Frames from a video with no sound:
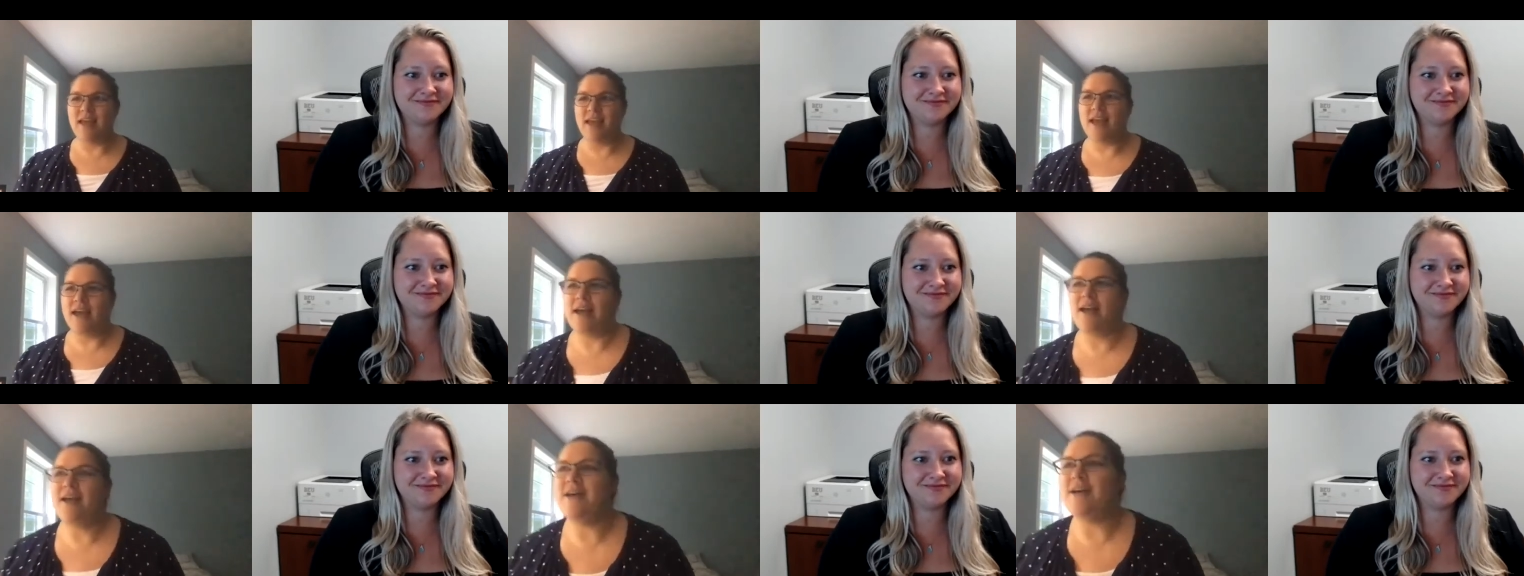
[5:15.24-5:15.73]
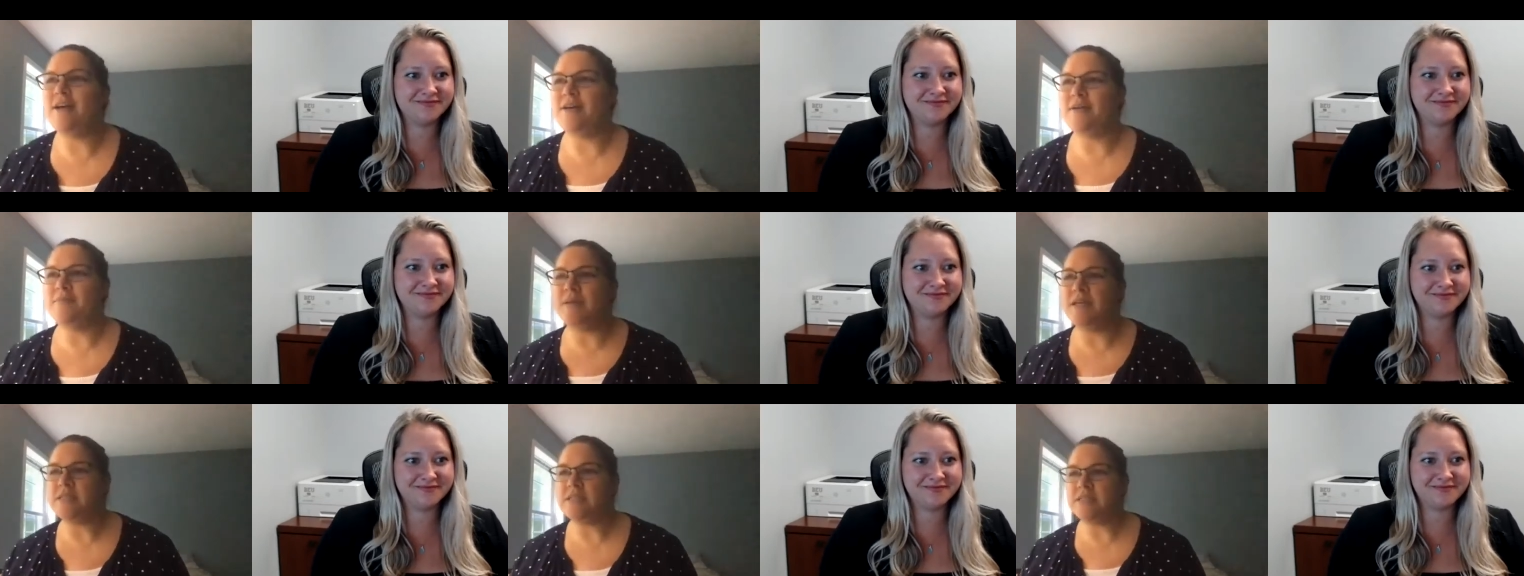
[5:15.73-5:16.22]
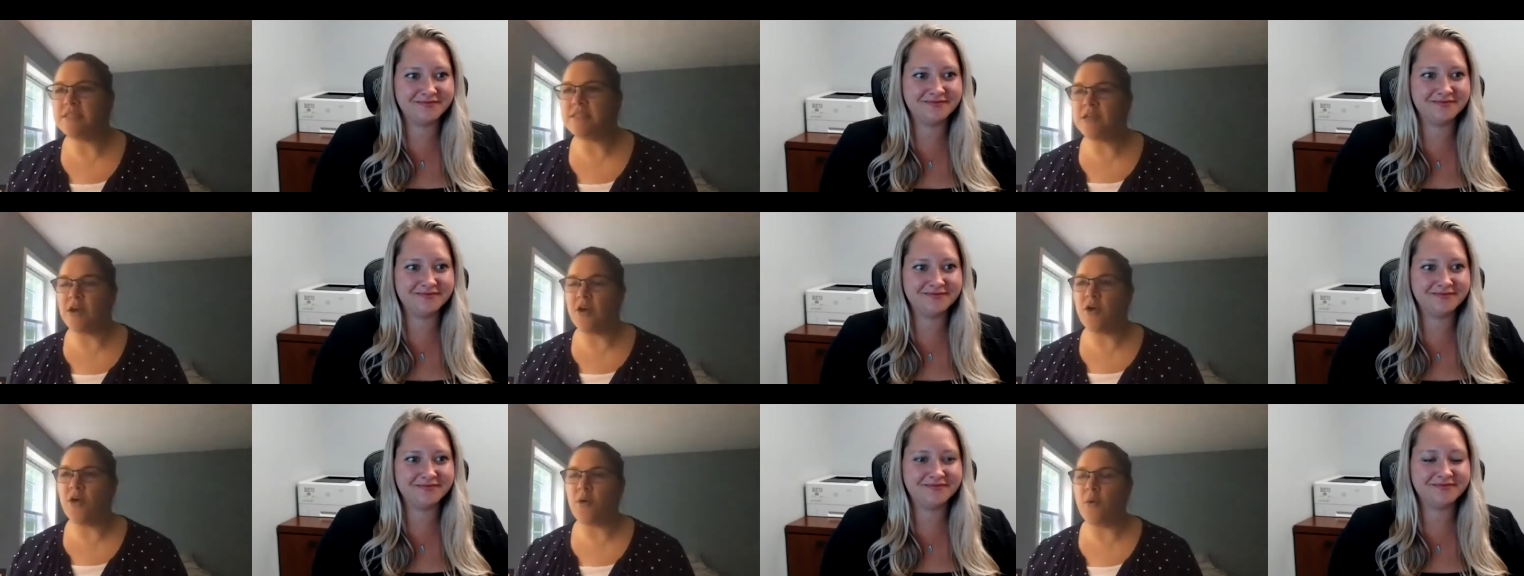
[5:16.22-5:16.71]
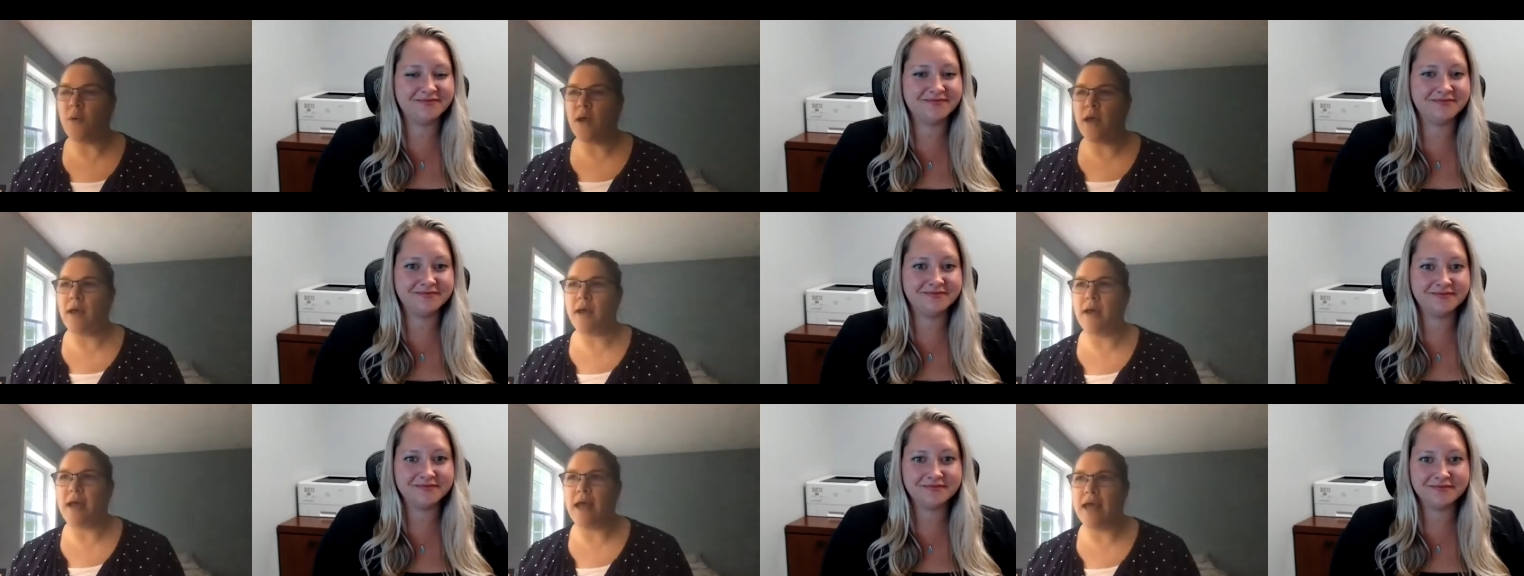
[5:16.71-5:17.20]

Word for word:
Speaker 1: Um, so uh,